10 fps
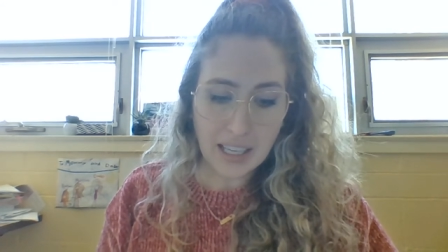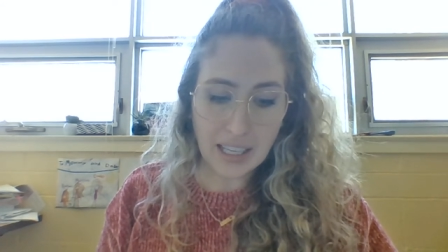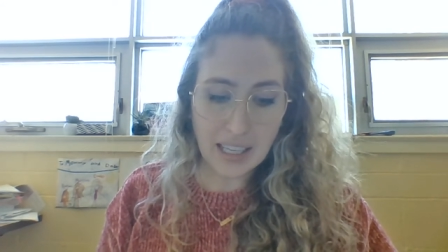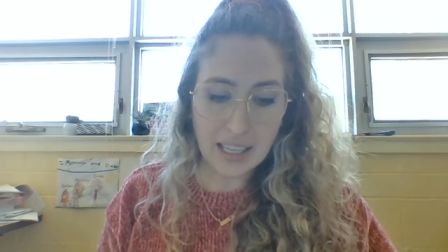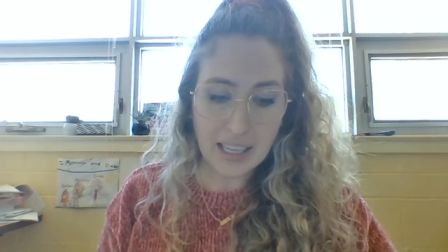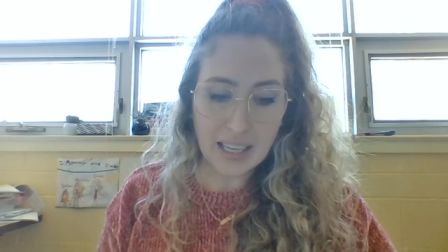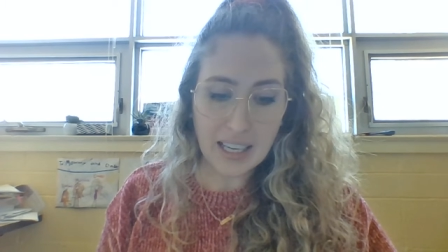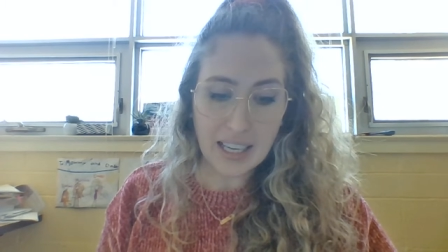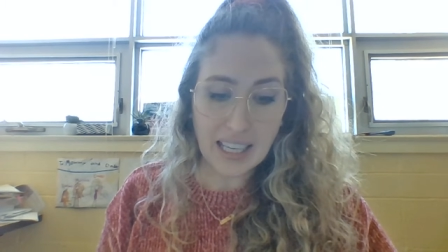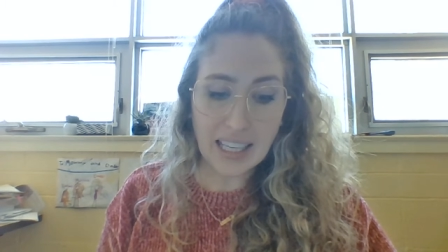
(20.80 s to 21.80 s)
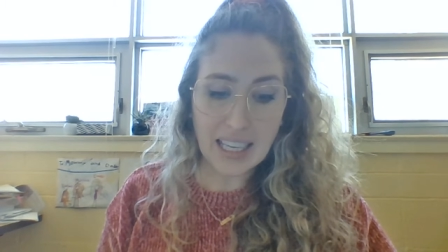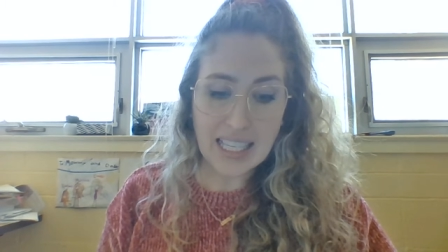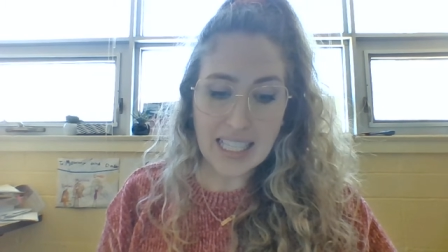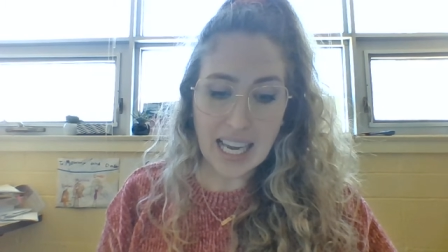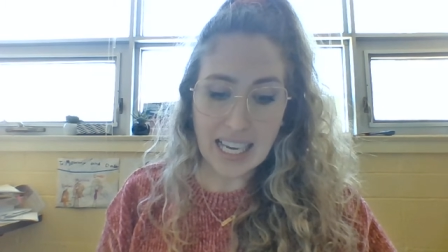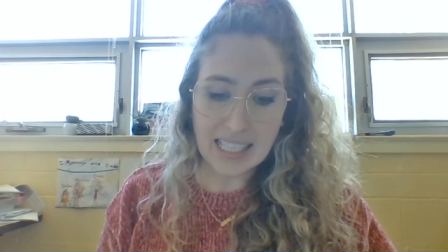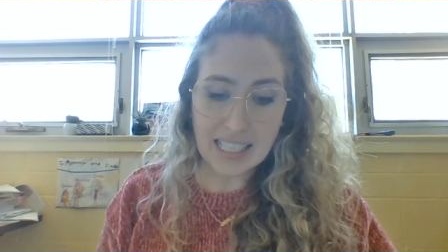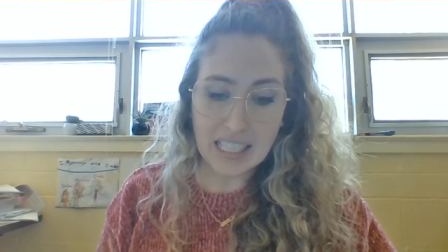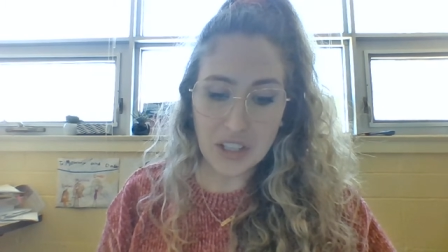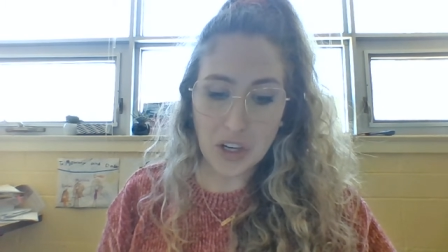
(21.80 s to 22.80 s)
He he his
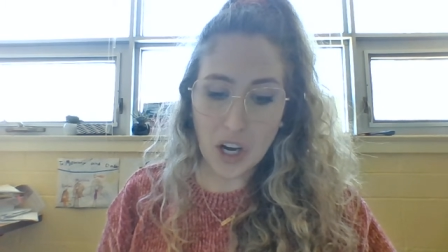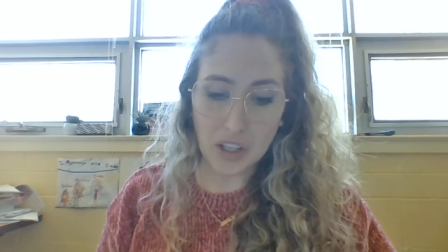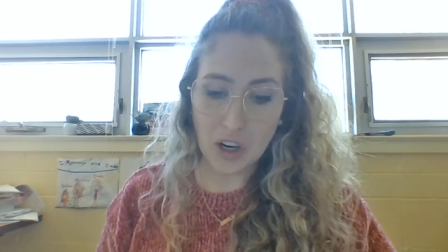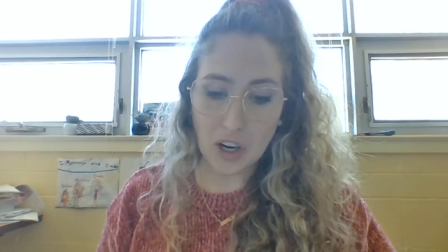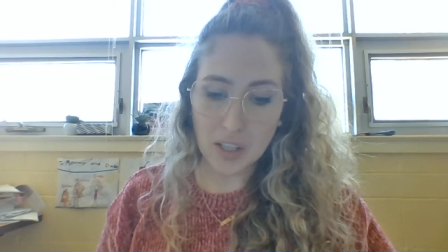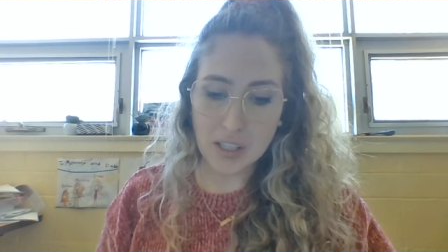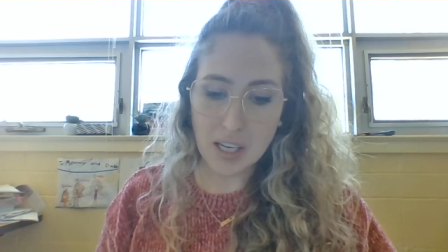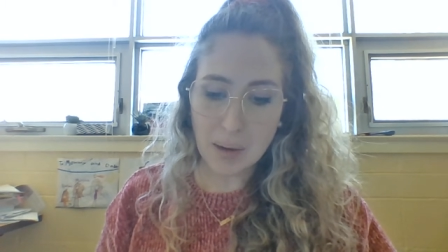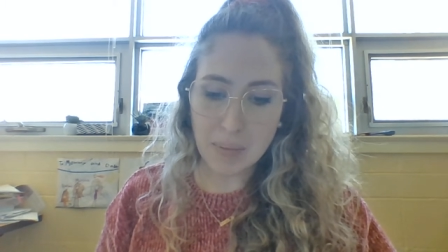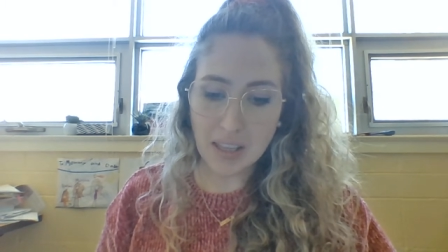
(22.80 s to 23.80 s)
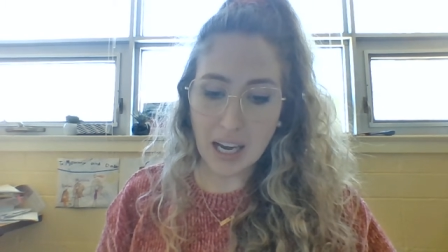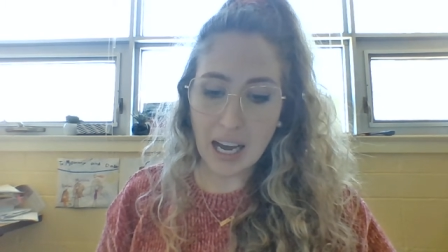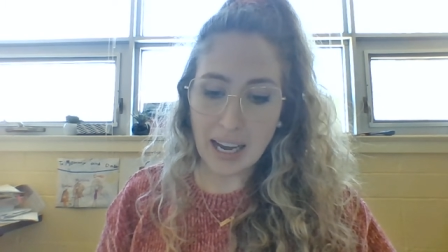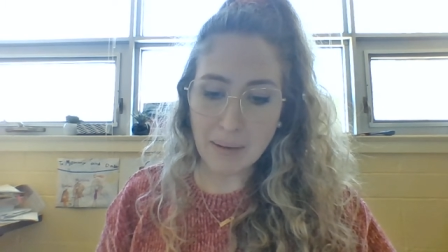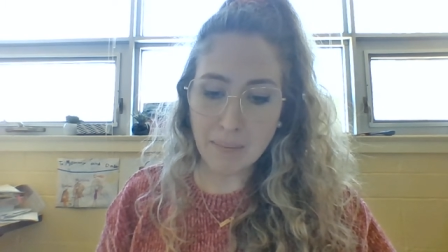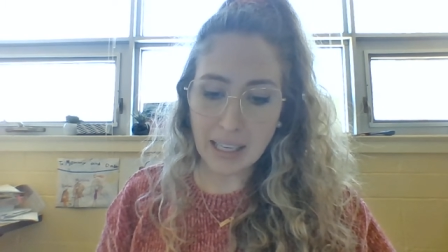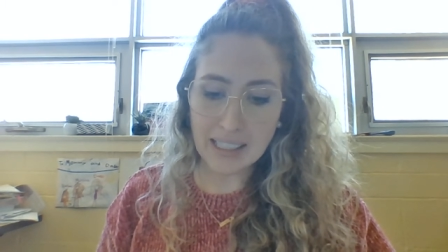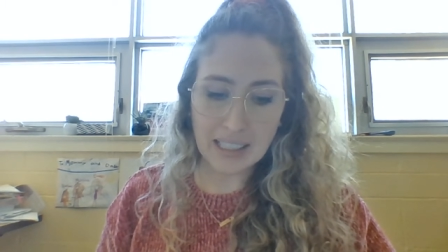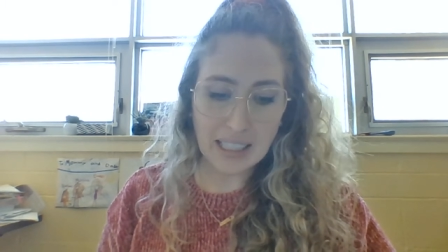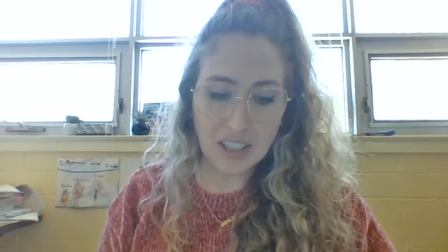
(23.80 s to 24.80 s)
head did not guard, but the
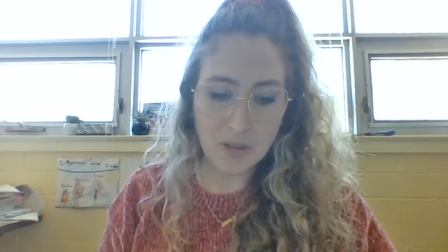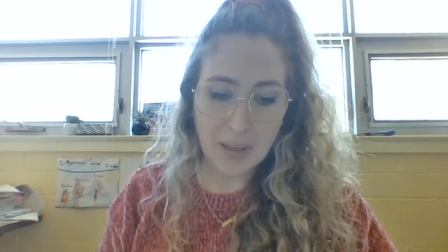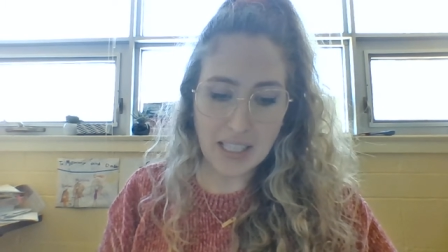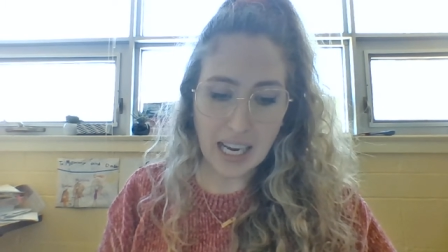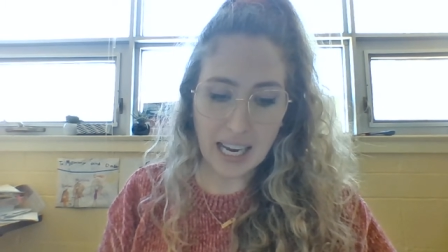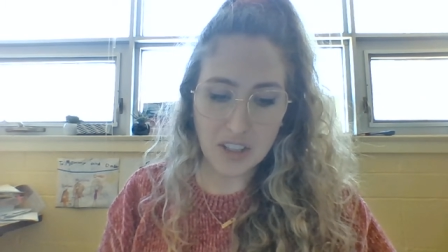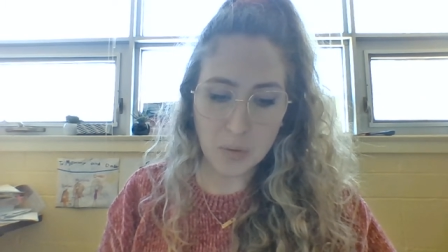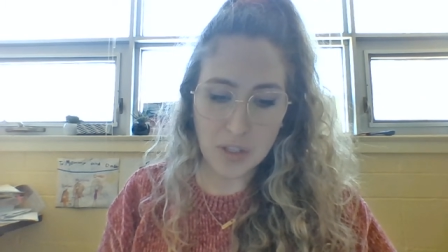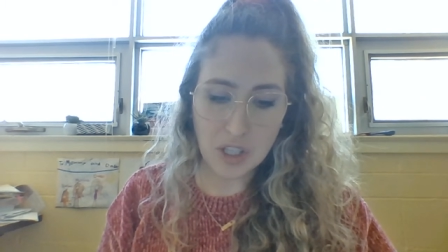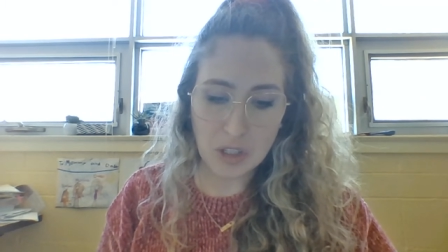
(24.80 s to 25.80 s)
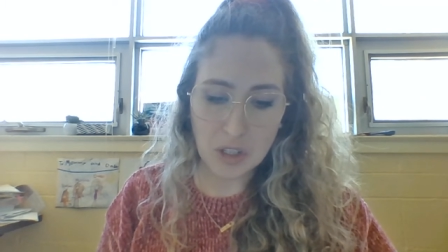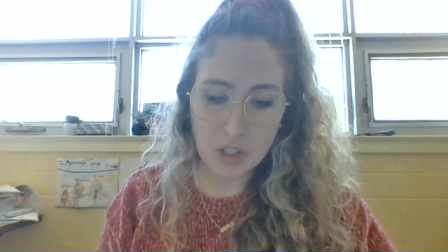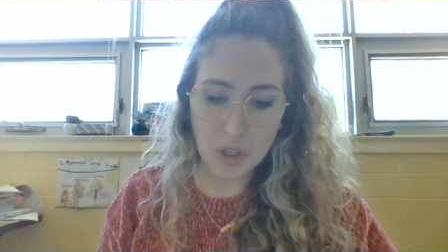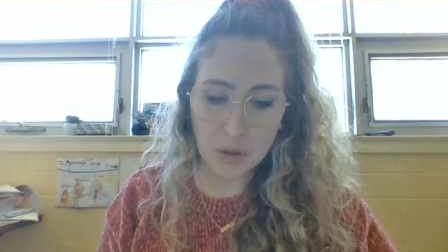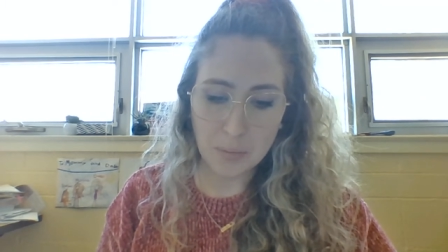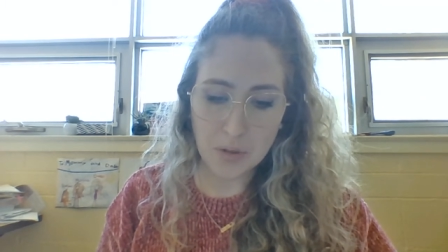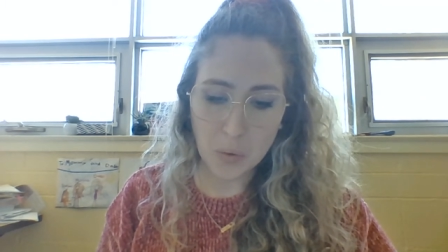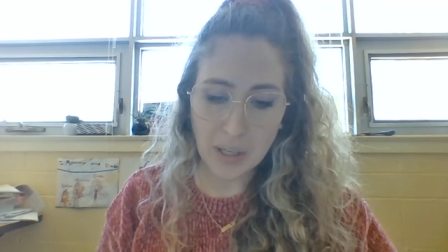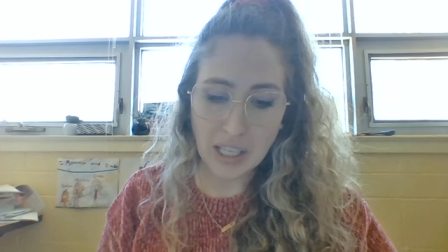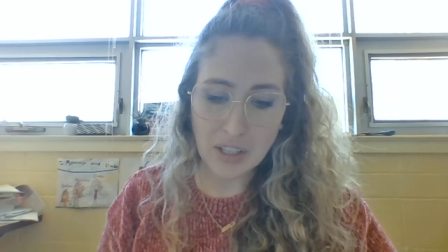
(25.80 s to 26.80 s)
high-minded liegeman's hand was consumed
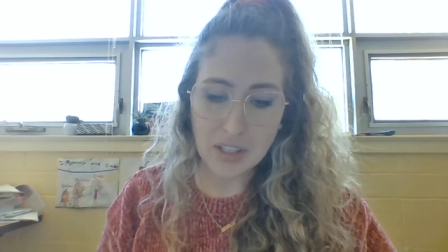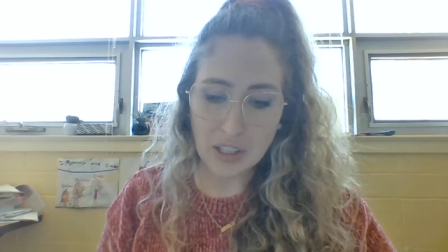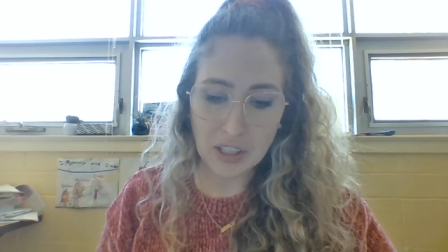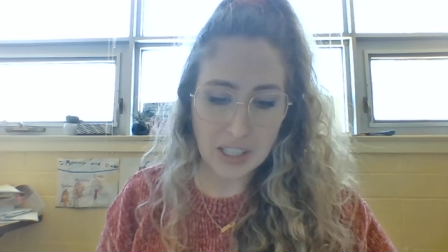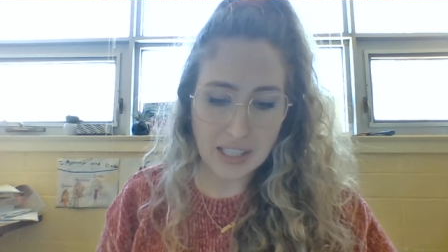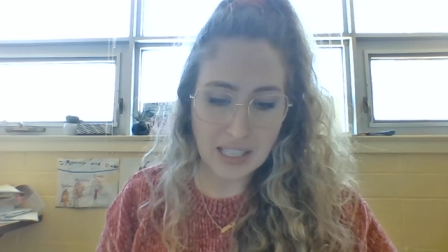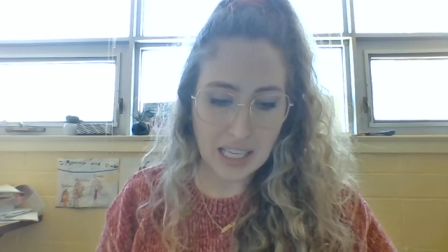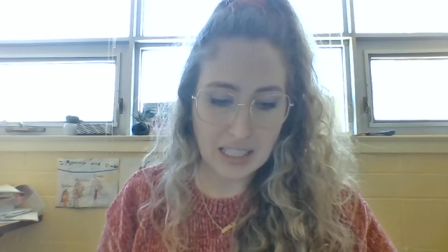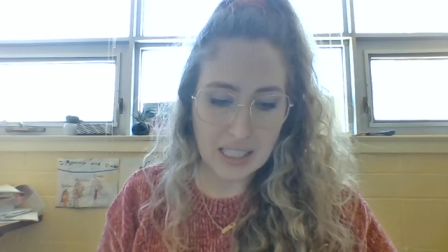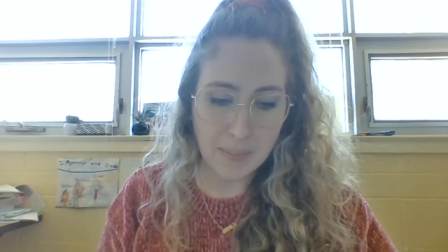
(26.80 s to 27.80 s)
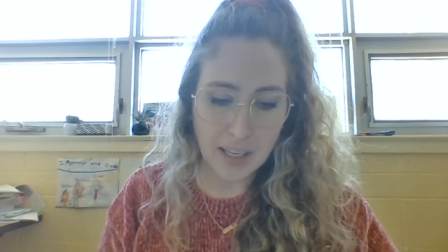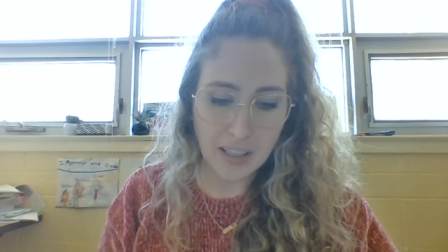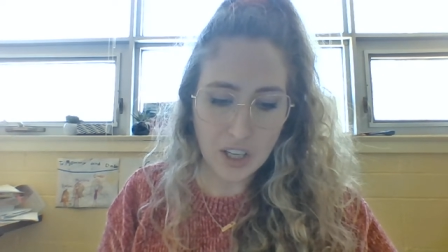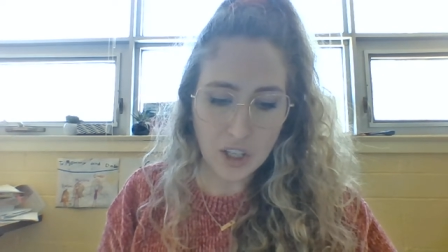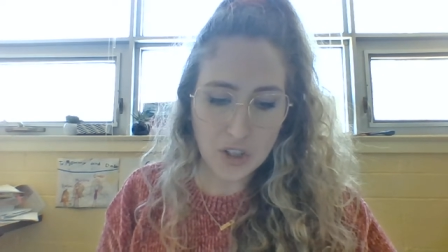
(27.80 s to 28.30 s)
when he succored his kinsman.